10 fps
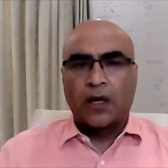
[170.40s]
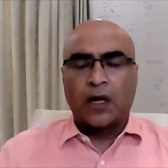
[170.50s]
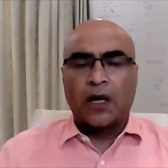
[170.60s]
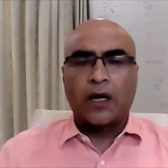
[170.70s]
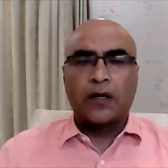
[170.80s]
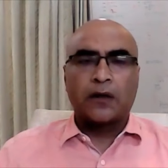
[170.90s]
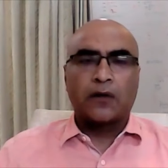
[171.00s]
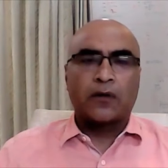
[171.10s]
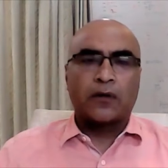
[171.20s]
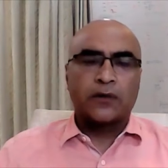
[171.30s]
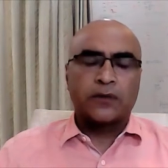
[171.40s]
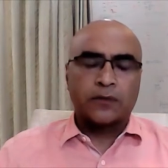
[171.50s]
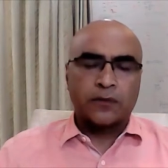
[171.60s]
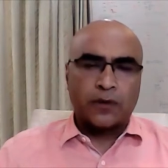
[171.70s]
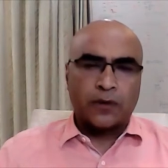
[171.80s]
And
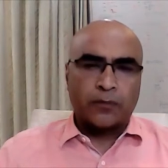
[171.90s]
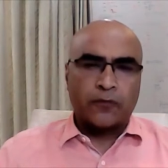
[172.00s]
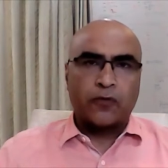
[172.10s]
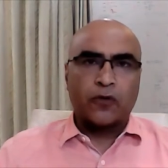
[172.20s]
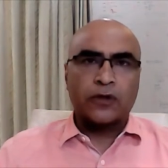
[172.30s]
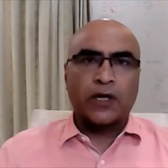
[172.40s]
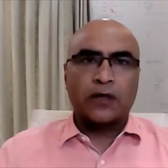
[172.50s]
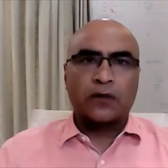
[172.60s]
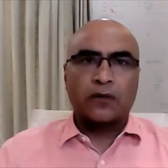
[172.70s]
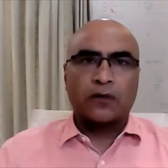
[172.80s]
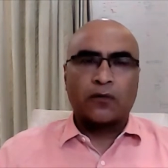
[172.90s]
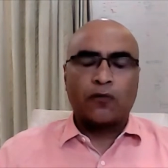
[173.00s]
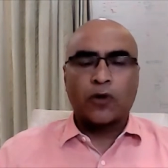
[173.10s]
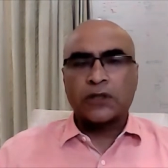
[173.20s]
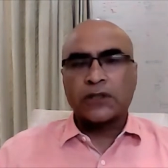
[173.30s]
before that,
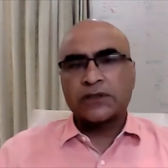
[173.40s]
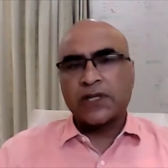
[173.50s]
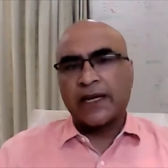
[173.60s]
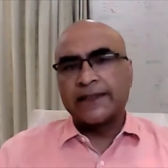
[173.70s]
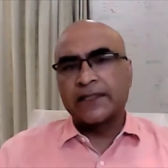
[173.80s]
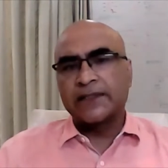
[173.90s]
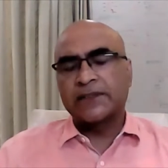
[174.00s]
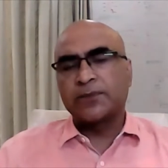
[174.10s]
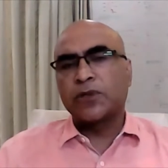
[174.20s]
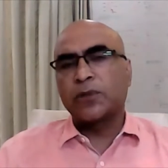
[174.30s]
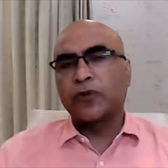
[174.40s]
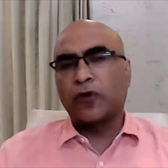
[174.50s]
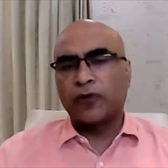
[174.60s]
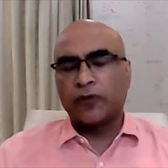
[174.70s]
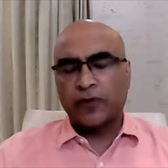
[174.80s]
what are the signs and symptoms
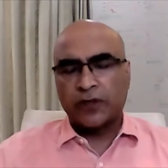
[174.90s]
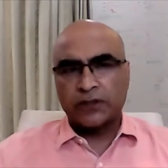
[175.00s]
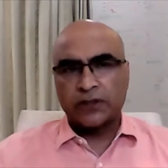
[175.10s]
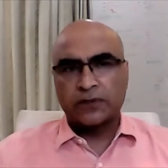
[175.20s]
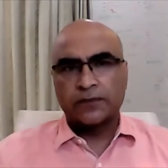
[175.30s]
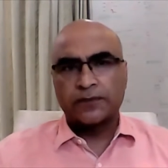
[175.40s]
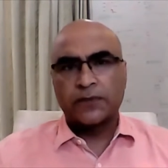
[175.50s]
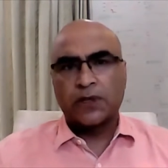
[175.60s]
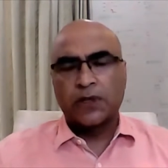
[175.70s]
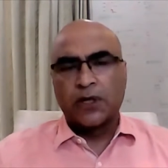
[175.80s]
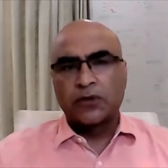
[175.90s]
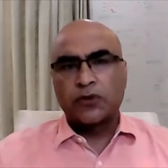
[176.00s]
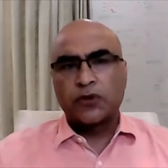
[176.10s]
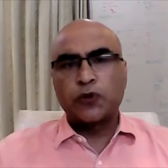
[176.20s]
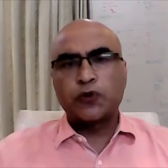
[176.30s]
of infection? So
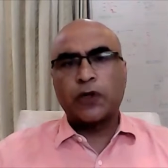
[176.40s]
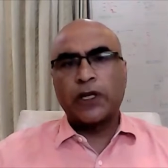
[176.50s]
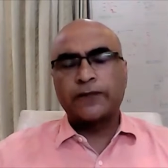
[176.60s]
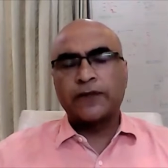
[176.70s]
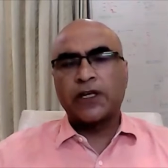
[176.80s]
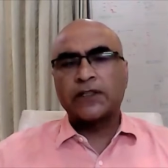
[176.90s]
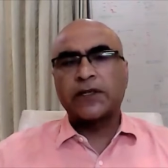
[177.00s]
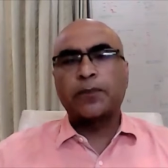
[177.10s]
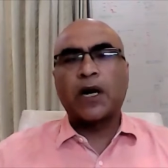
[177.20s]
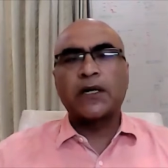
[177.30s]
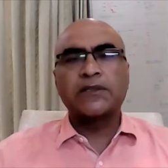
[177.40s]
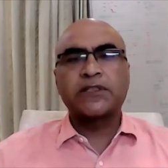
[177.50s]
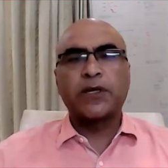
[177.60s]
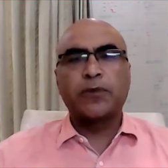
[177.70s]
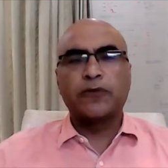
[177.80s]
usually if there is a
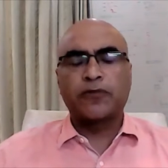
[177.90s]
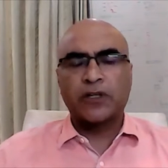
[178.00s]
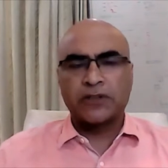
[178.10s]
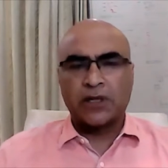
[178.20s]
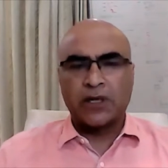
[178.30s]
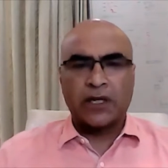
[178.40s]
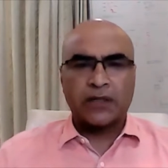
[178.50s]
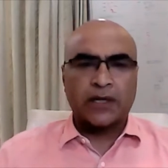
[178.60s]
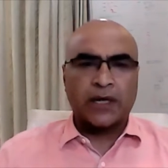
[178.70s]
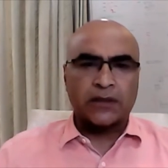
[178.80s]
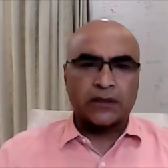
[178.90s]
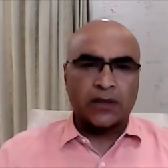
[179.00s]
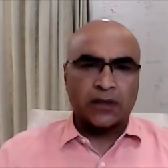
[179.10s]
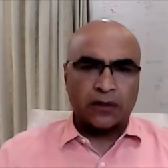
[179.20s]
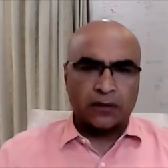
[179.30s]
bloodstream infection like a
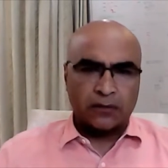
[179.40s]
catheter,